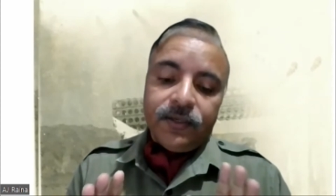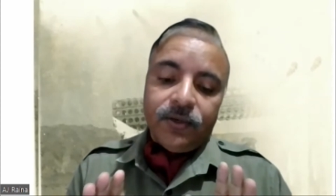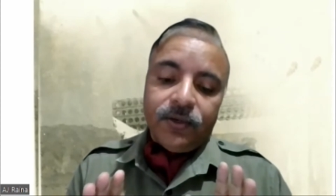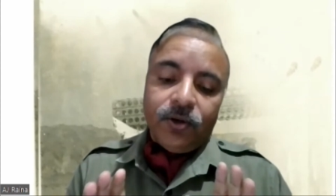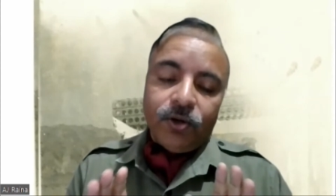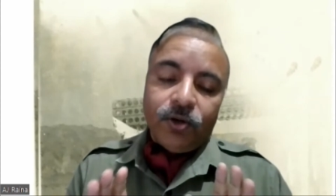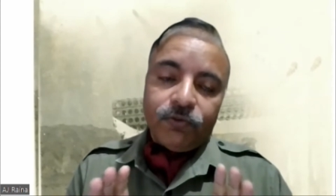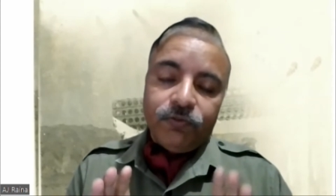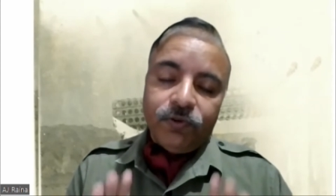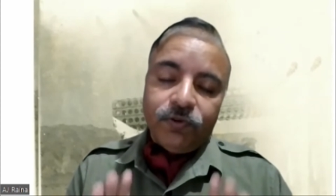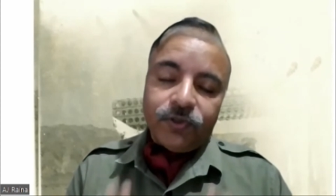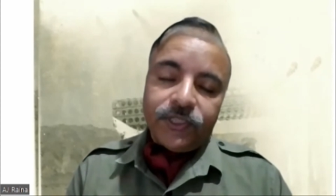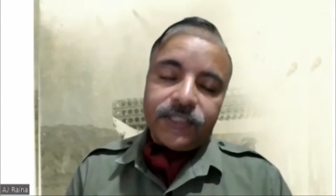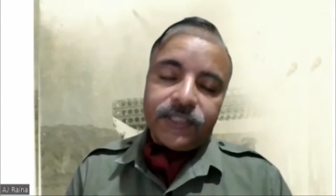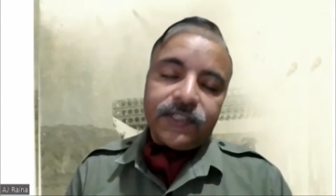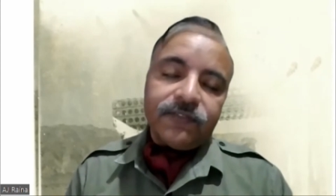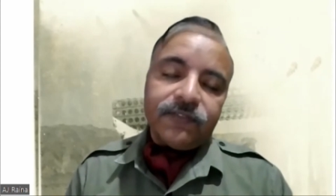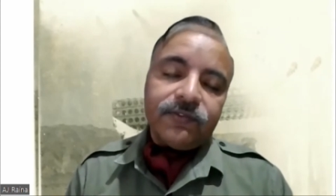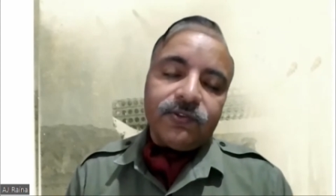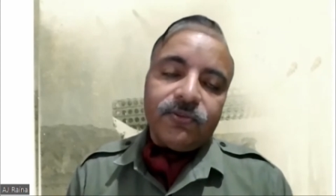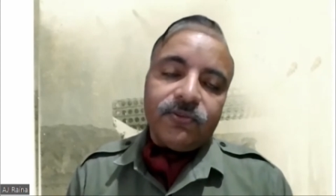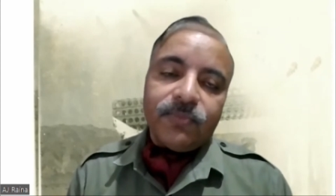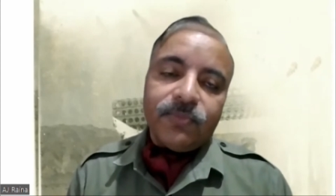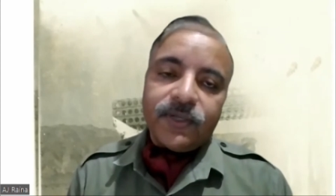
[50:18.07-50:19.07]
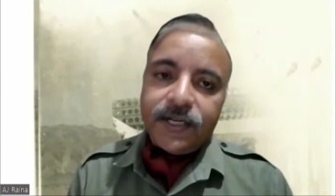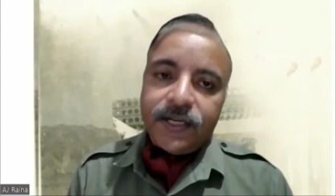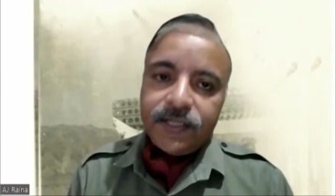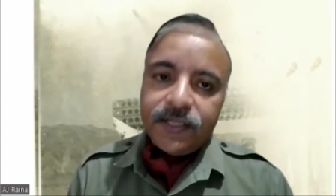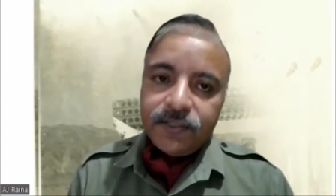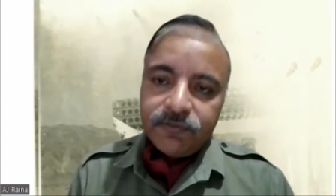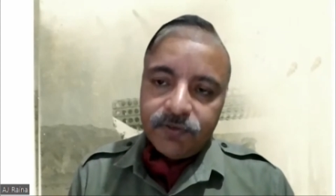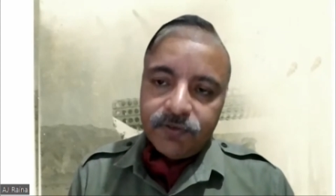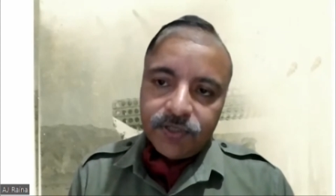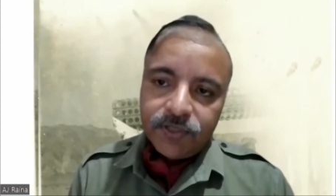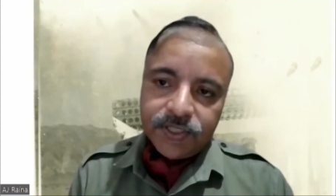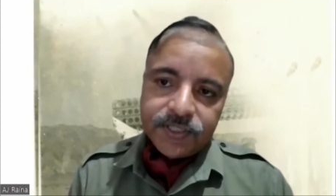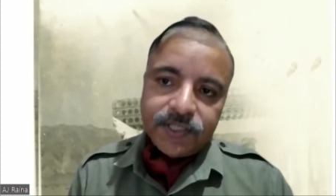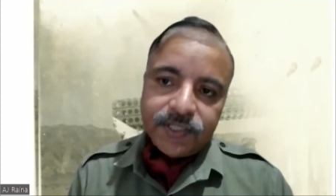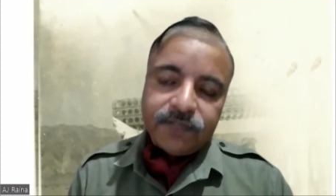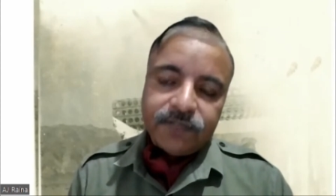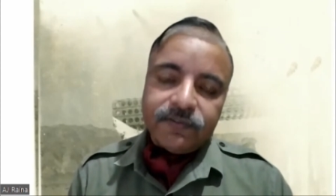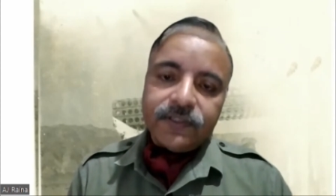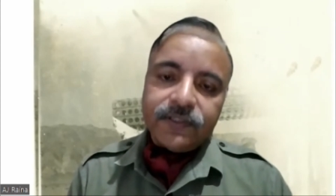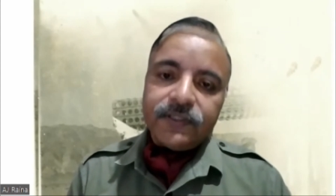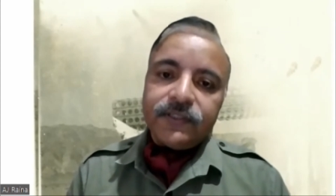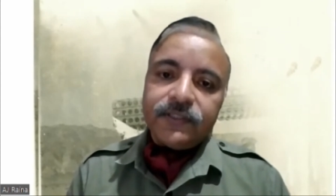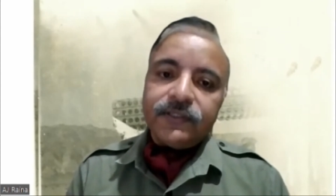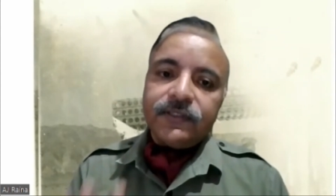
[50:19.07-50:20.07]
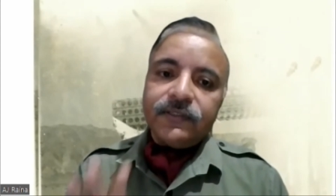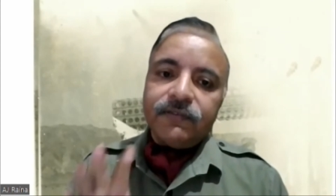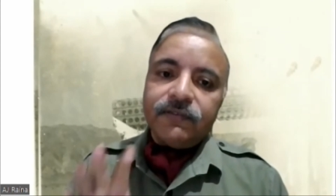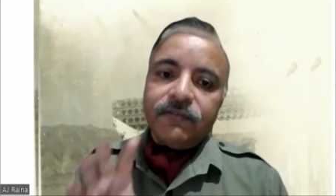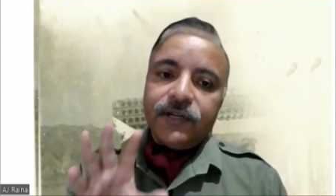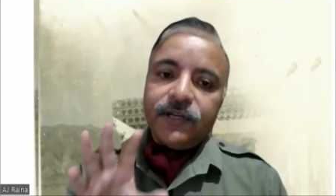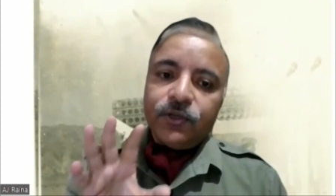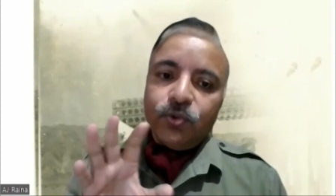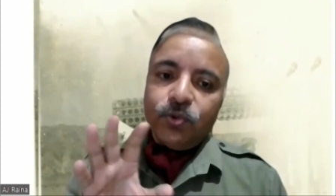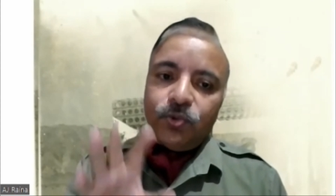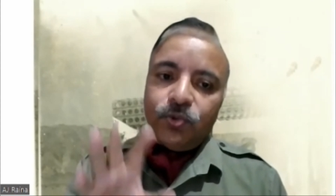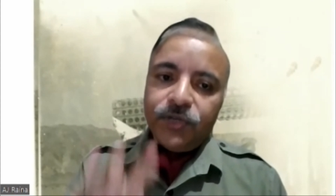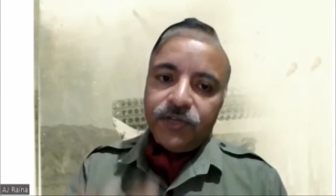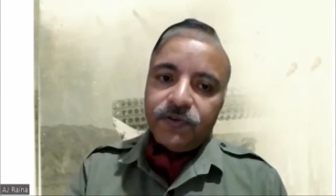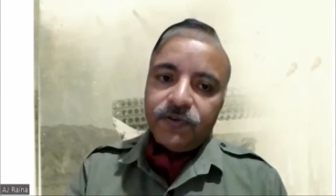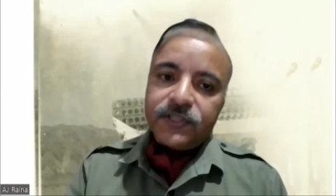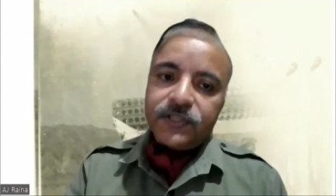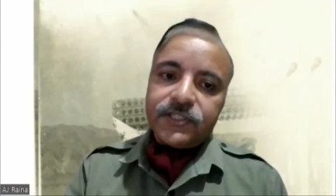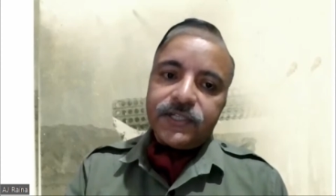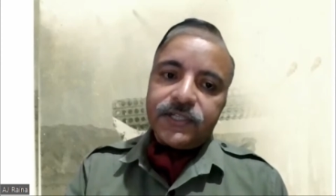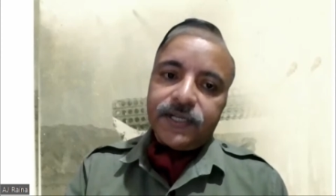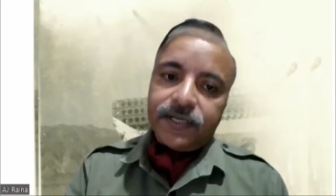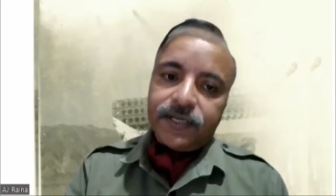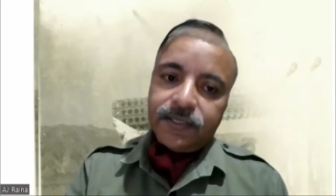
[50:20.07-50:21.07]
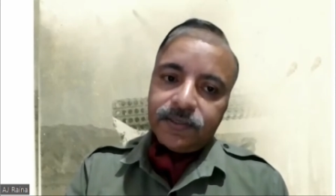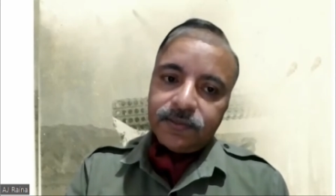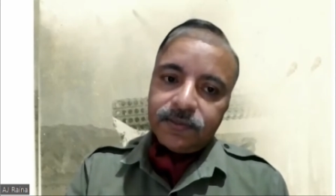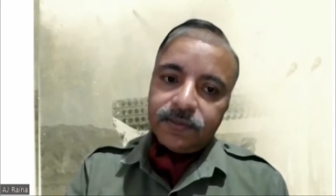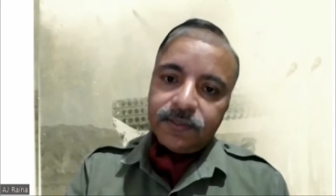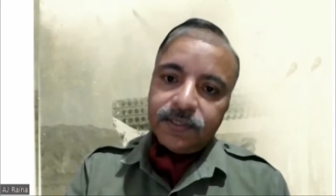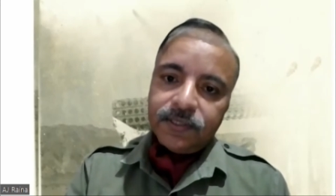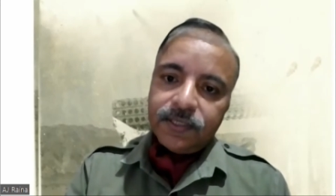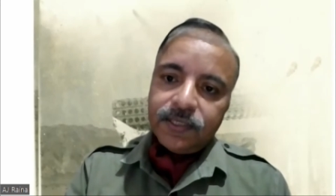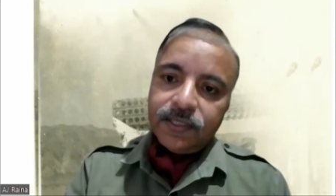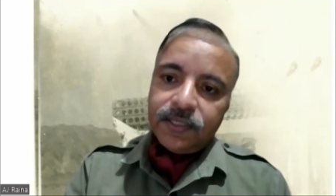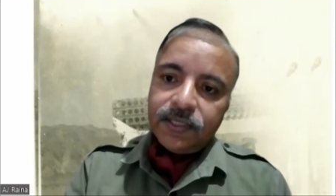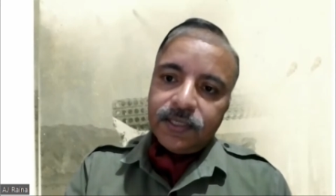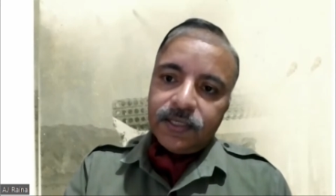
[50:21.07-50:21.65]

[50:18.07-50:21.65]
on 14th of November 1947 when Uri was taken,